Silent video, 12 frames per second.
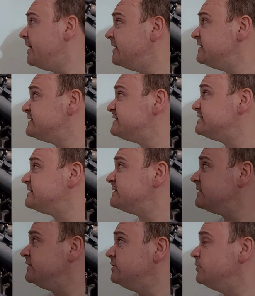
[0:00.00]
as
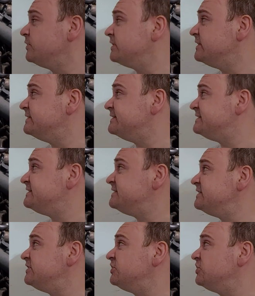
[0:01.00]
you can
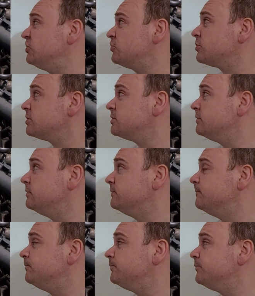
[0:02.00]
see here,
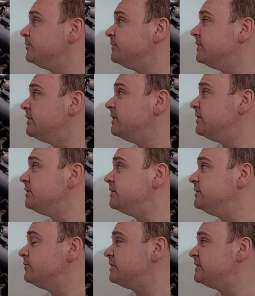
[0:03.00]

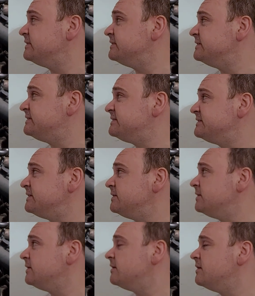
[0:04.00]
you can
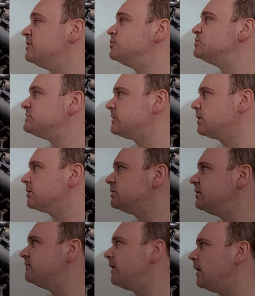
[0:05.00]
see the
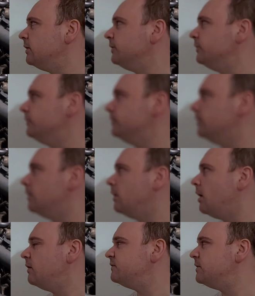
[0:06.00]
starting value
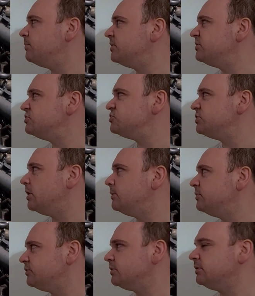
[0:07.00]
of the
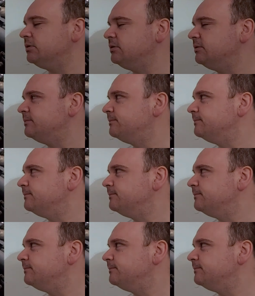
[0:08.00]
potentiometer.